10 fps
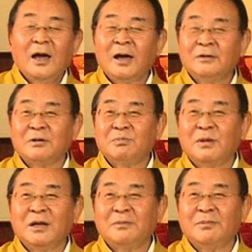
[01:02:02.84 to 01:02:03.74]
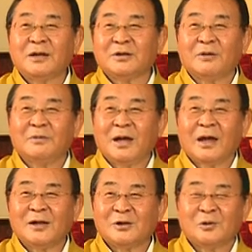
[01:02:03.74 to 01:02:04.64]
100 million mantra,
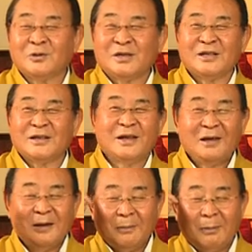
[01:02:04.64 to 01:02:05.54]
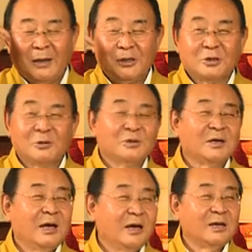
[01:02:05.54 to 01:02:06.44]
tungchi, mana
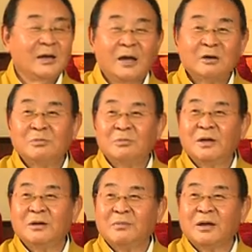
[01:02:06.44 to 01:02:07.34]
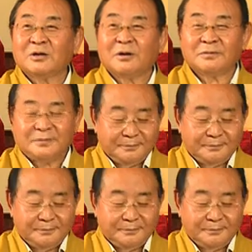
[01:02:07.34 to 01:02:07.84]
tungchi. I did 100 million mantra.